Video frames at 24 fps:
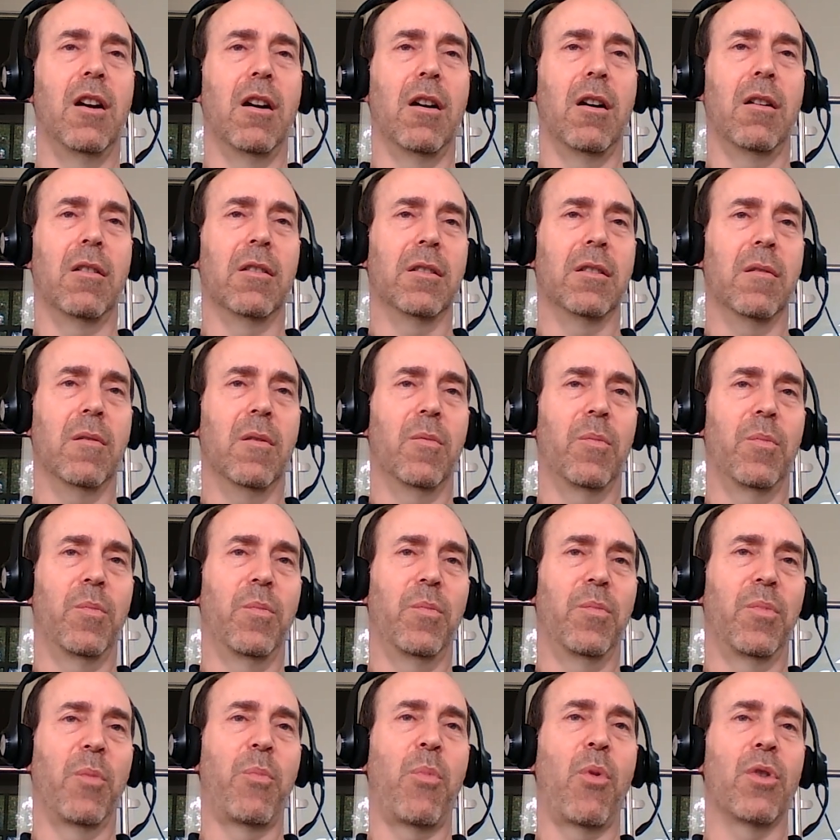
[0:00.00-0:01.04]
are
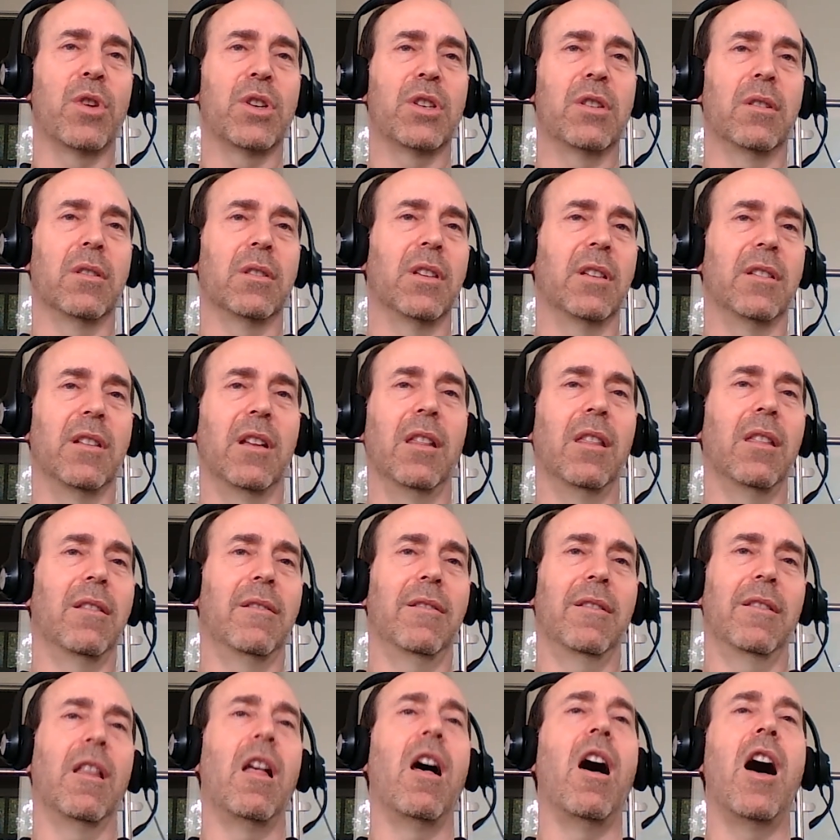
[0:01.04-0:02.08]
proportional to the
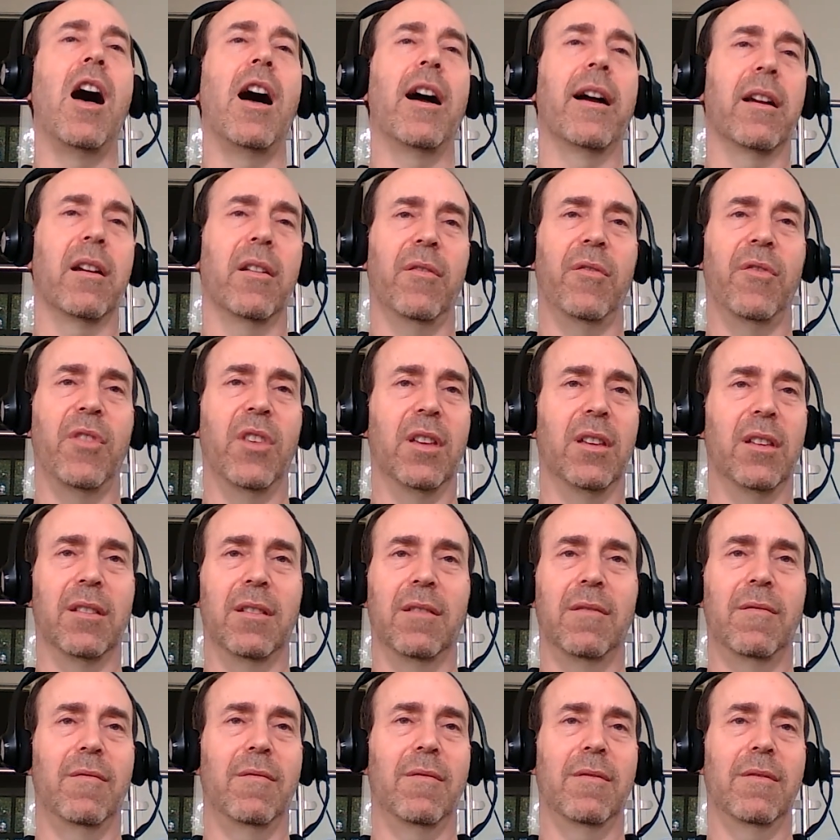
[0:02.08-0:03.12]
log of the
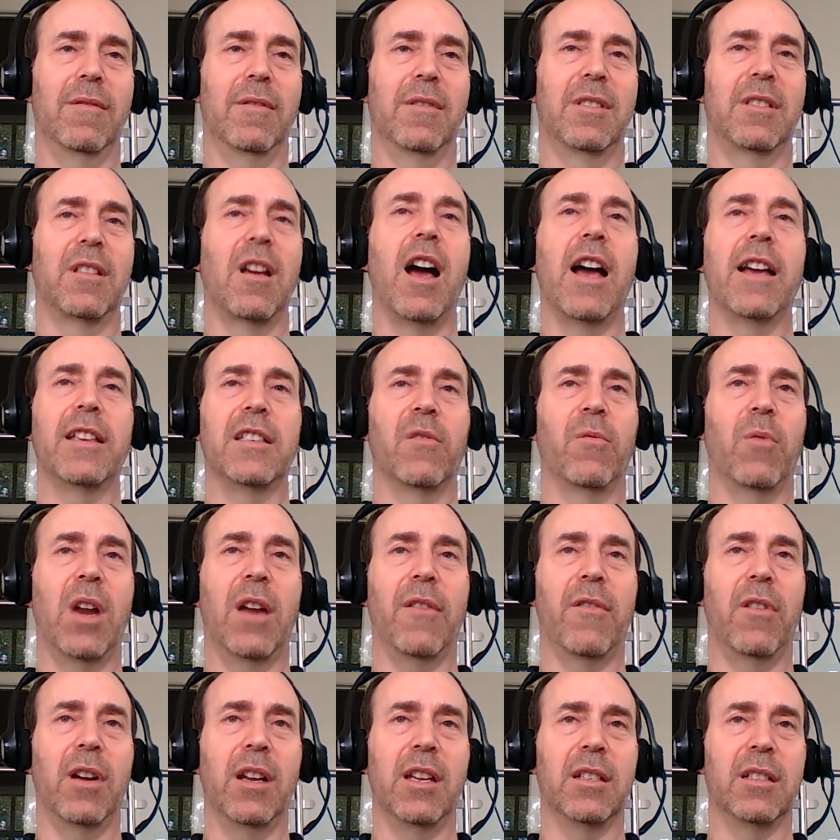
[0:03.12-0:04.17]
size of
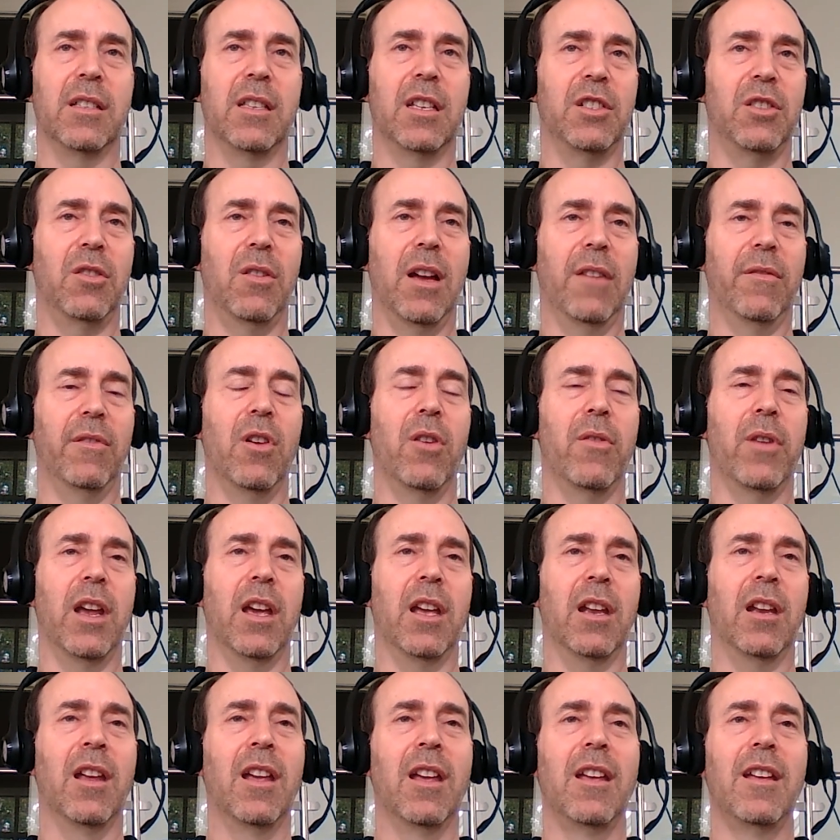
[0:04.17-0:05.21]
whatever it is that you have
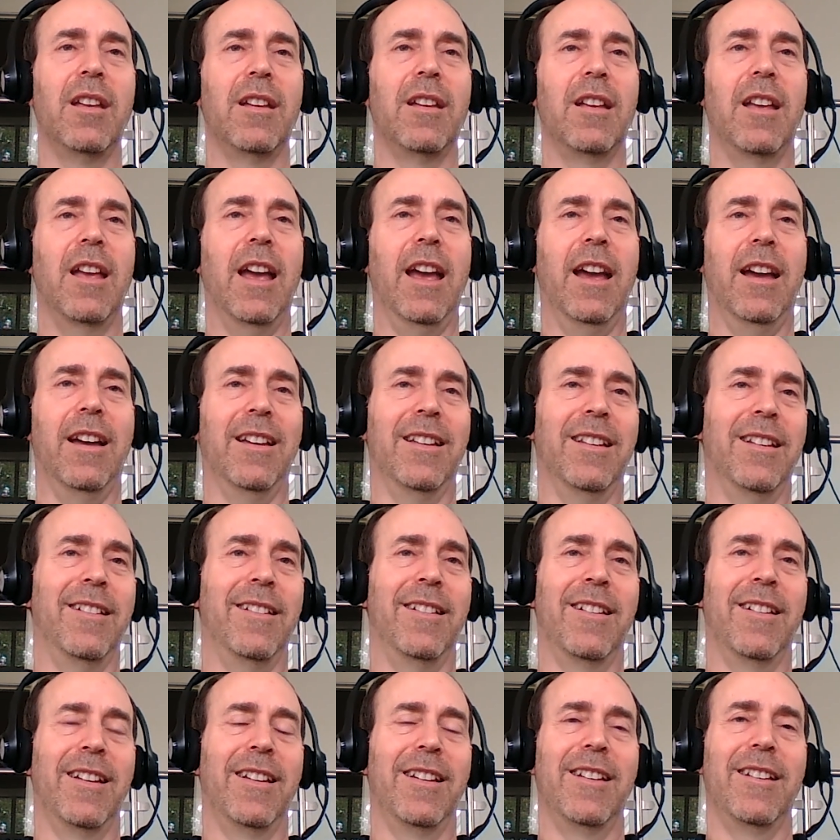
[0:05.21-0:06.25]
loaded.
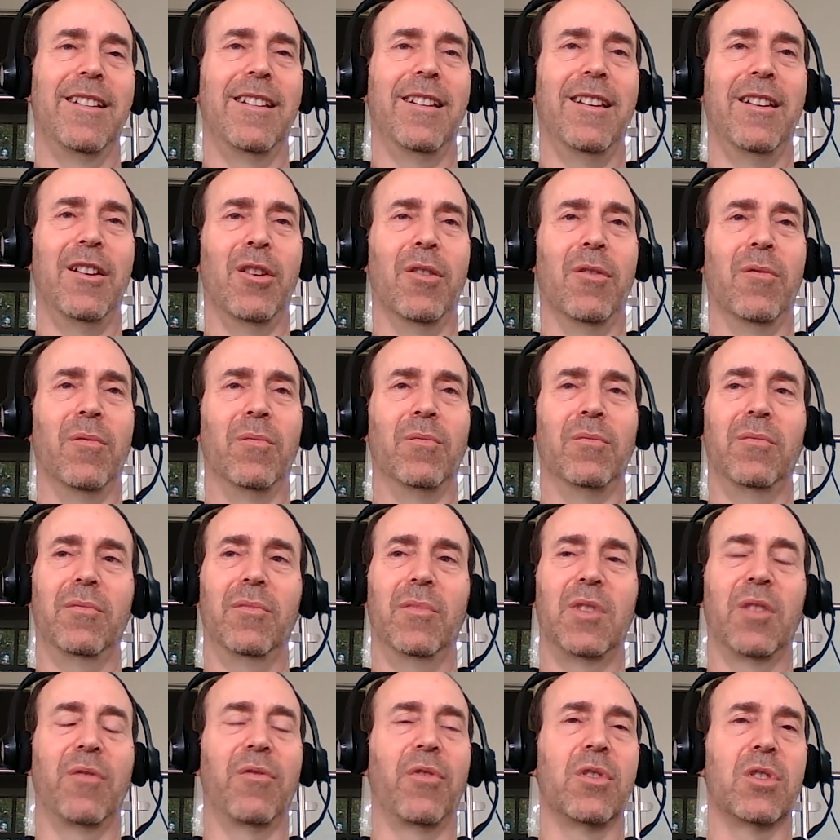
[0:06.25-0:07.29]
And,
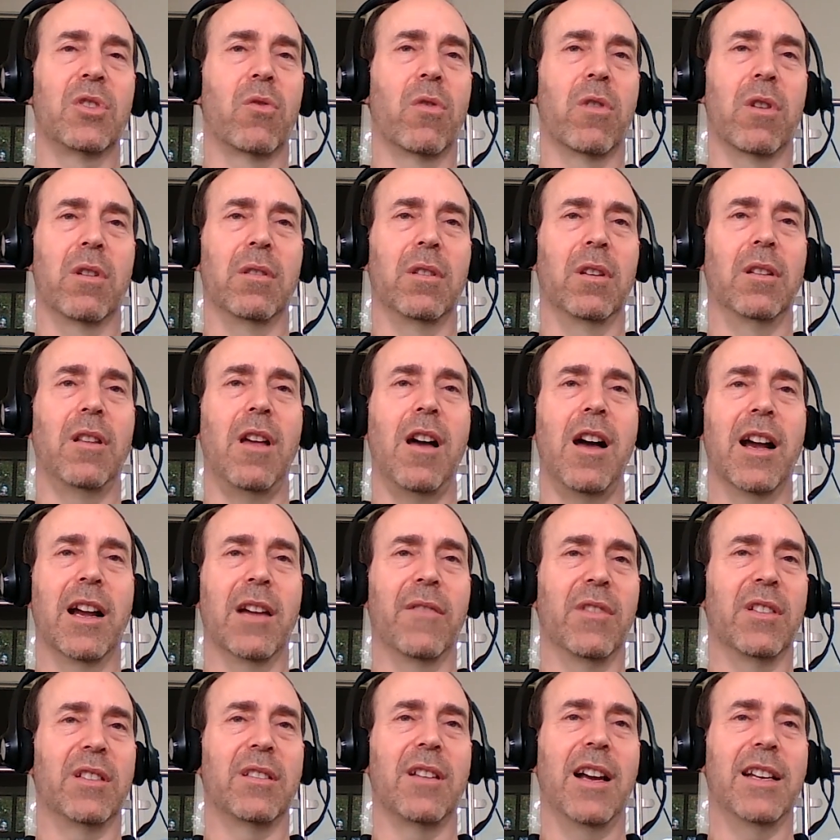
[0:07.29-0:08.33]
to first order, the log
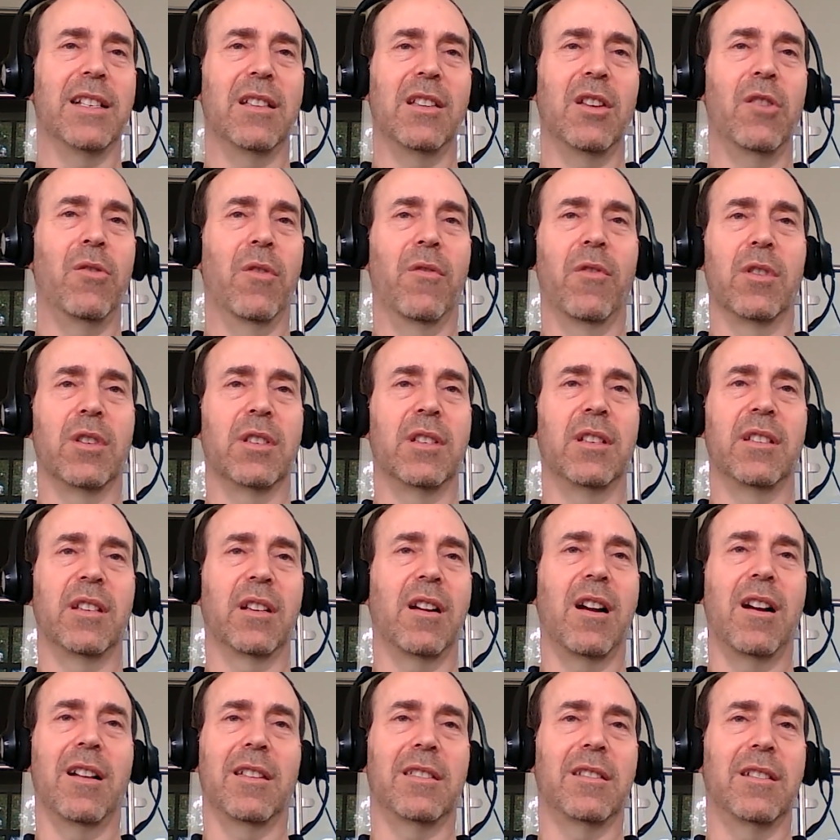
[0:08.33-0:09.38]
of the size of the universe is a
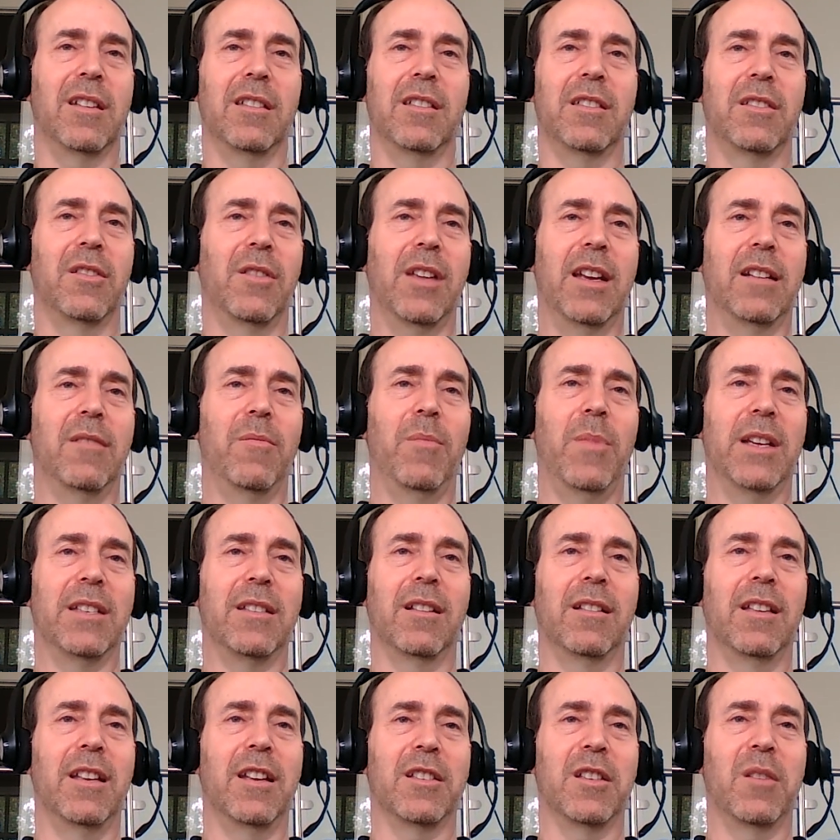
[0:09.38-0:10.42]
constant, so that
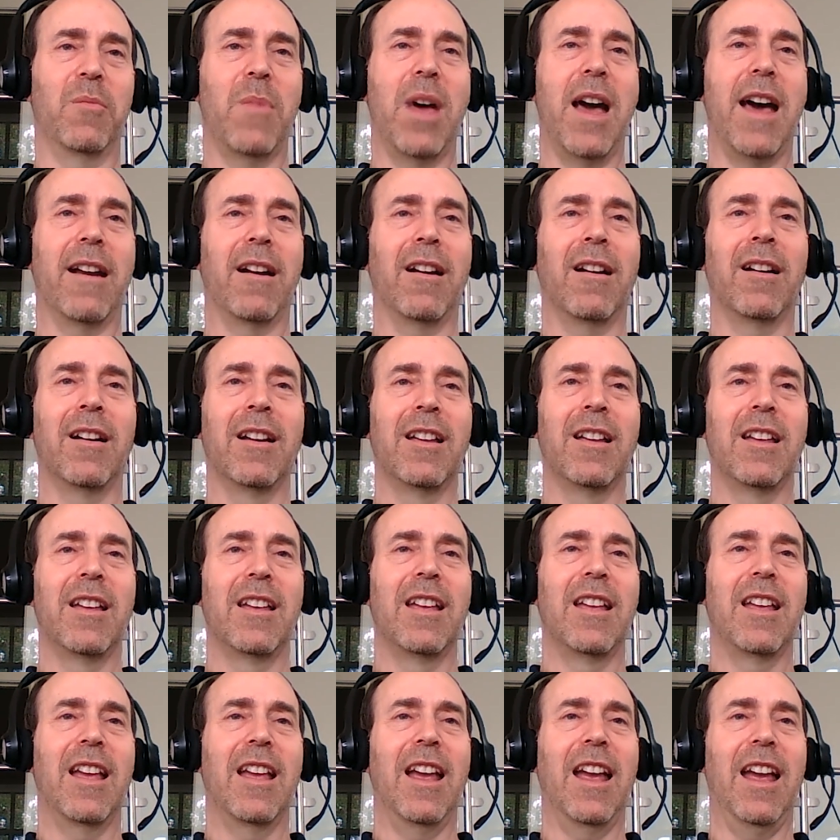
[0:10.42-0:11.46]
basically doesn't matter.
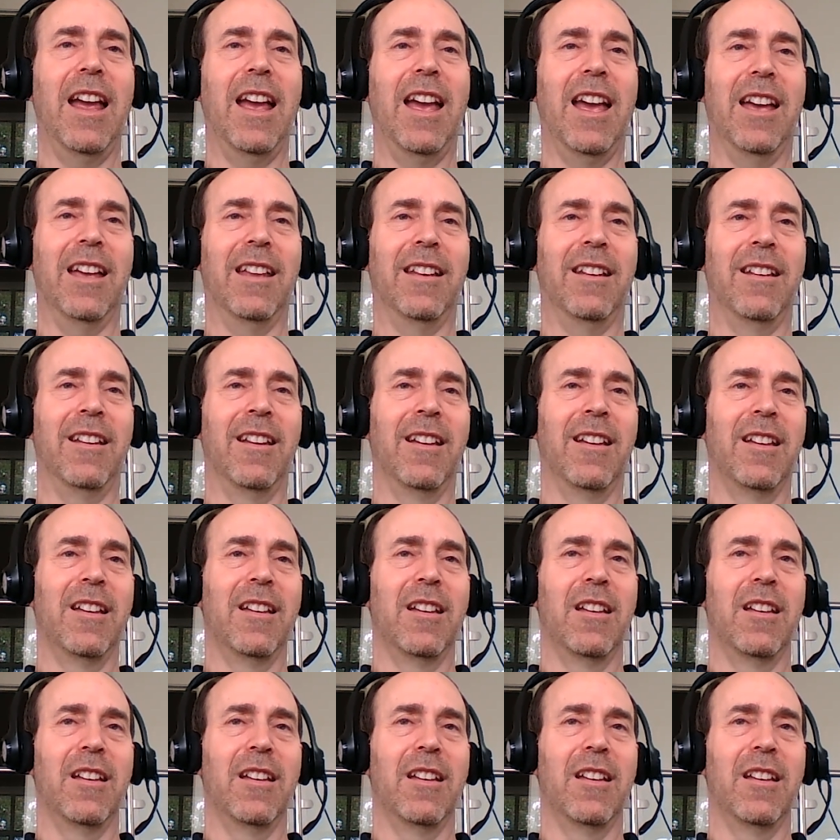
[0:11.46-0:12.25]
And